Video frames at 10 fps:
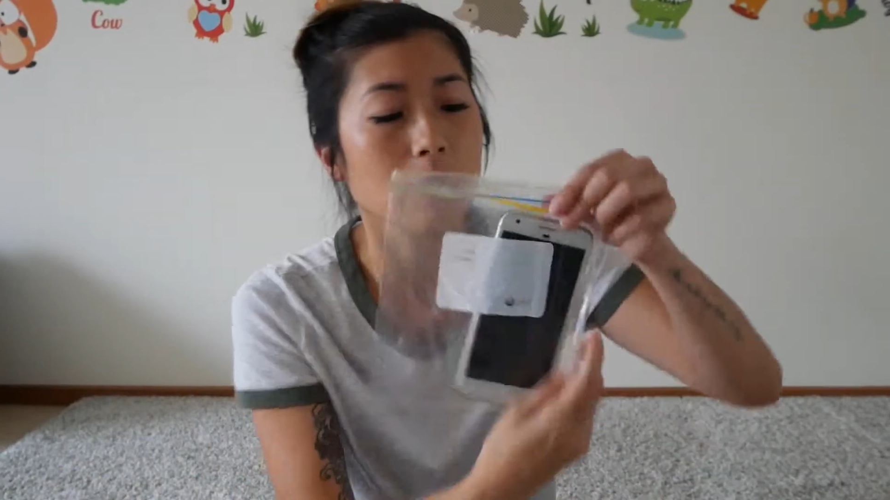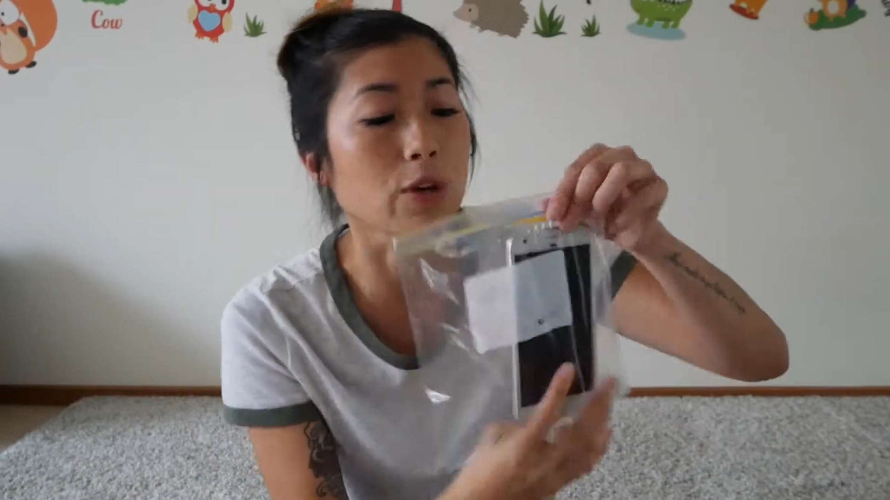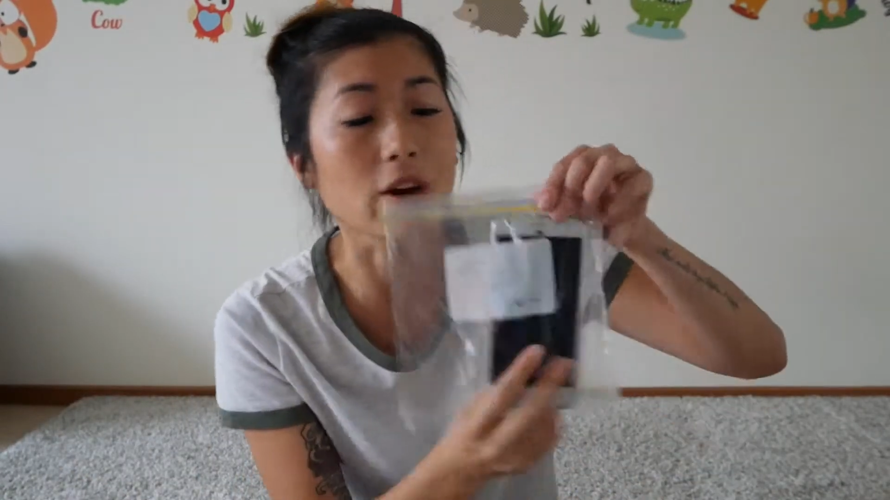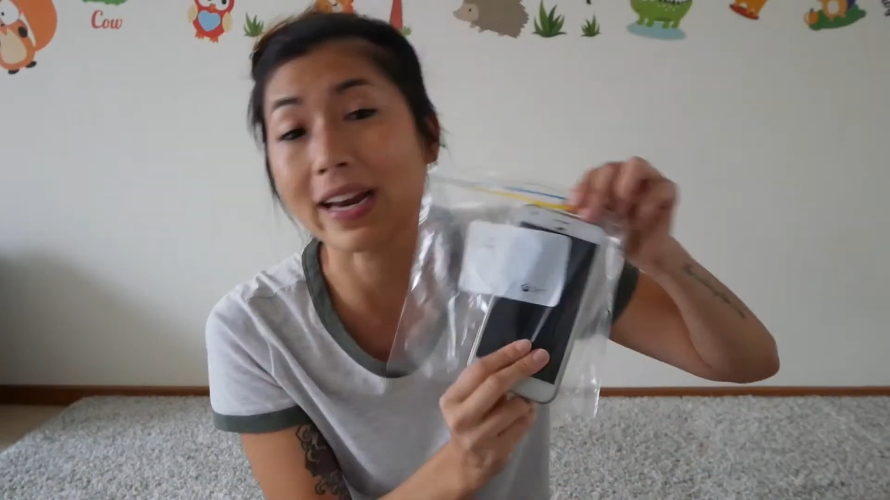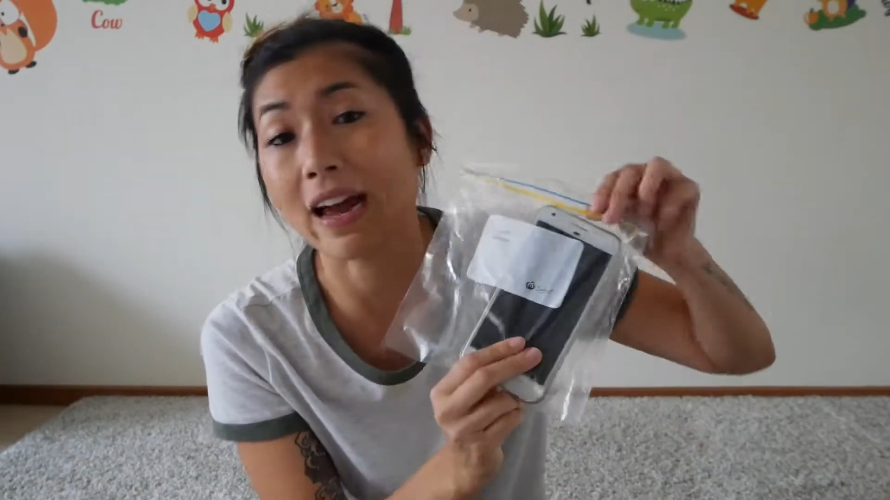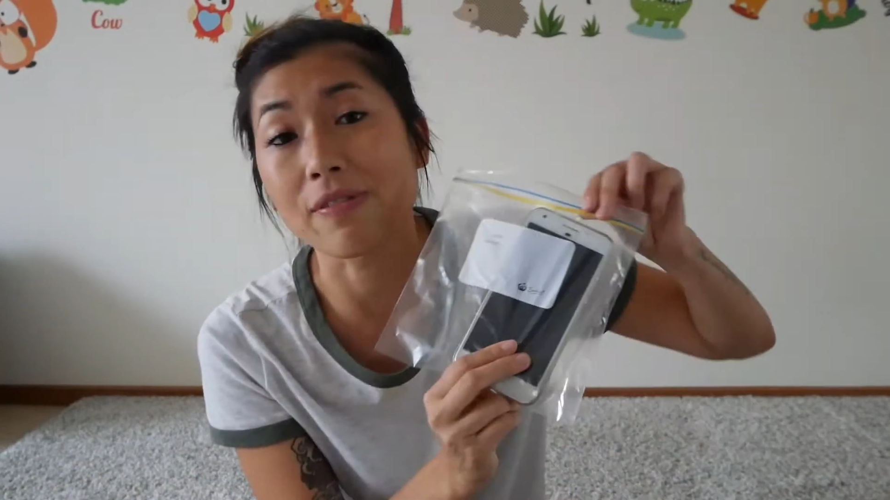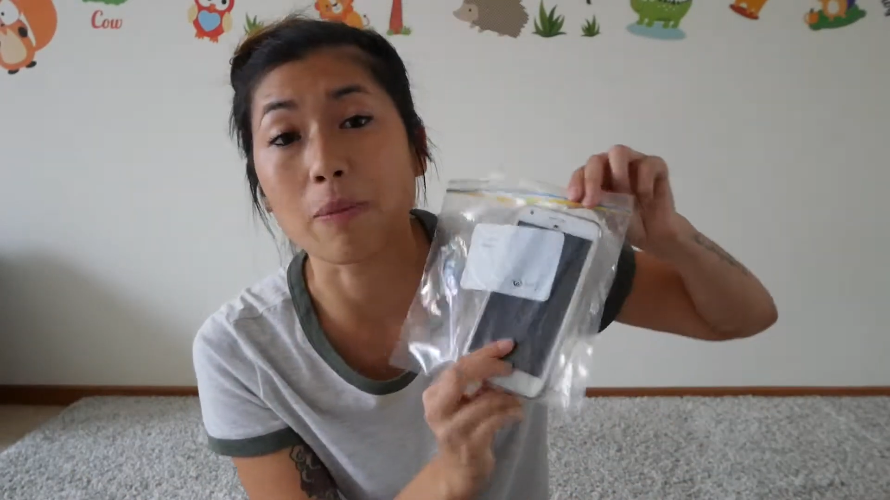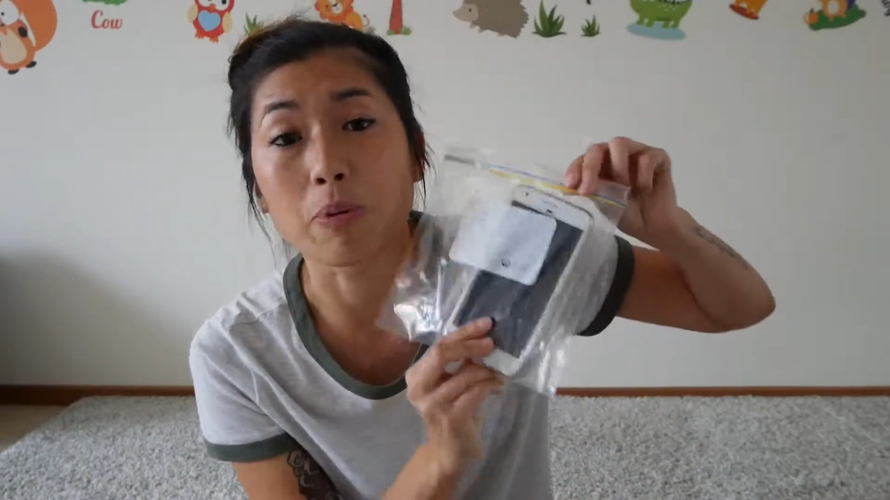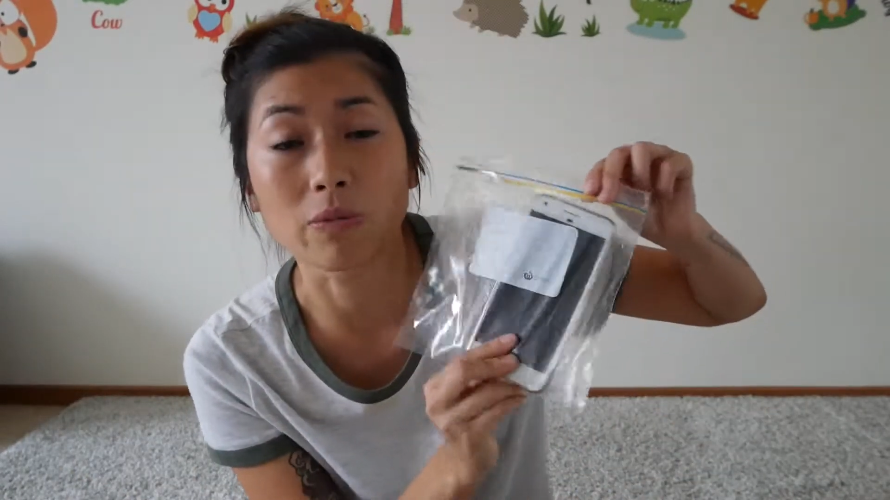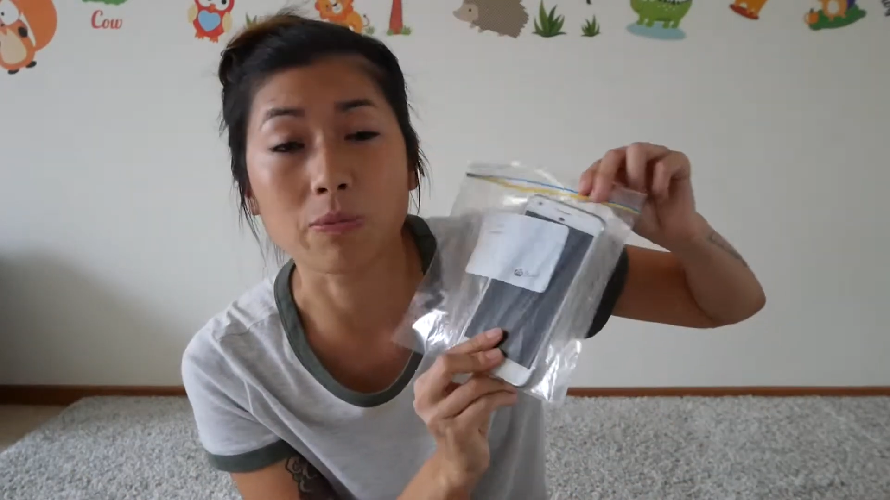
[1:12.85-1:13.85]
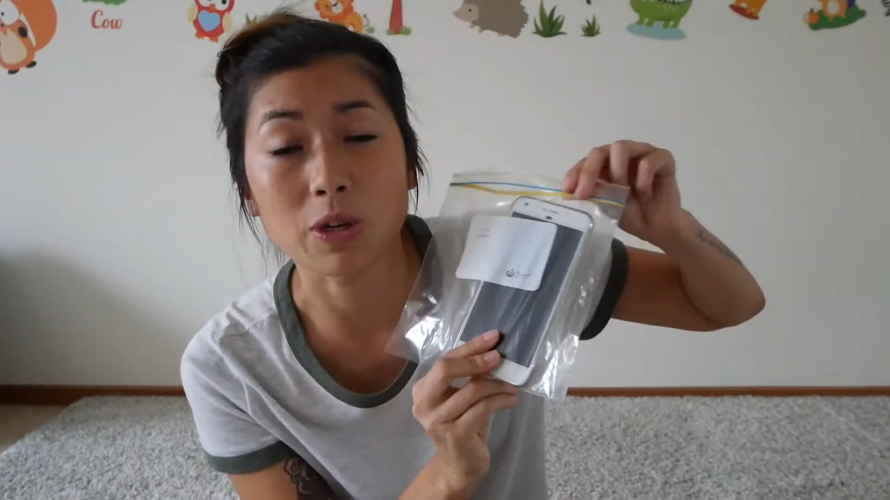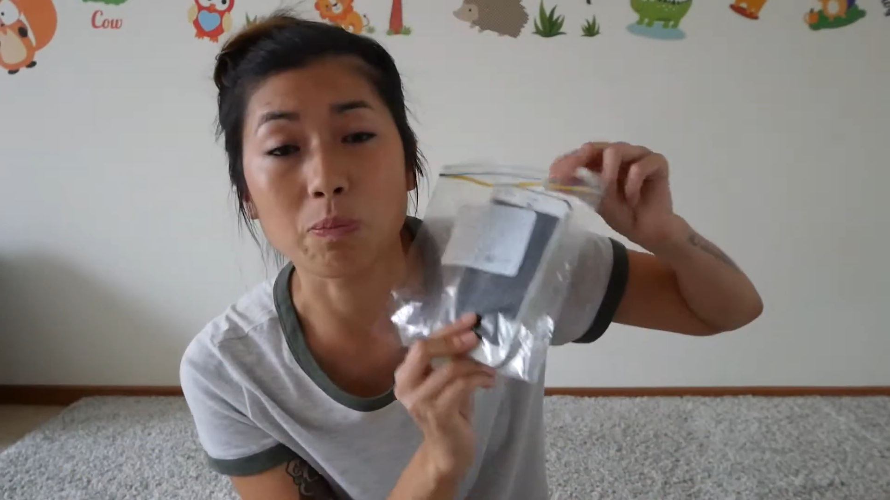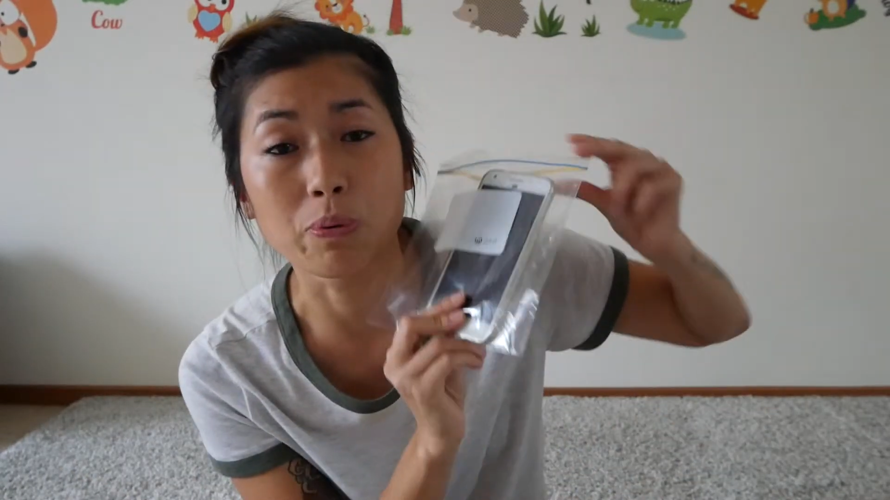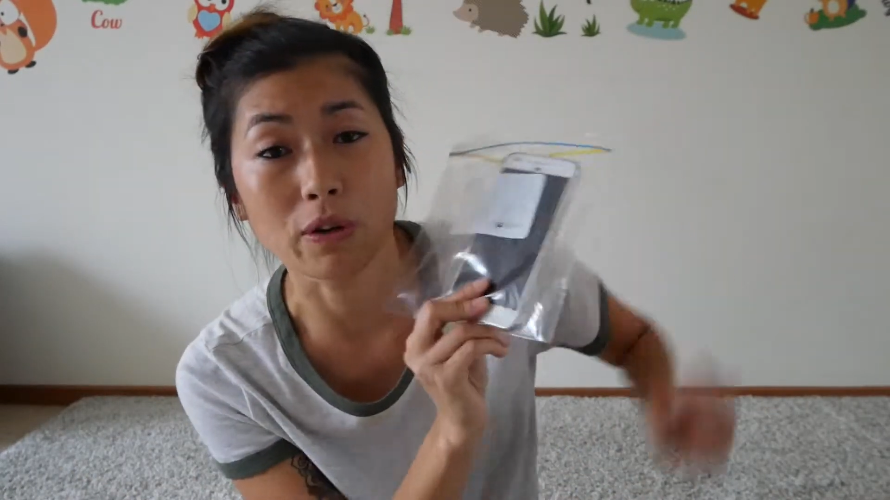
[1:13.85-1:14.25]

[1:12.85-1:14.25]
You're not gonna have that problem when you put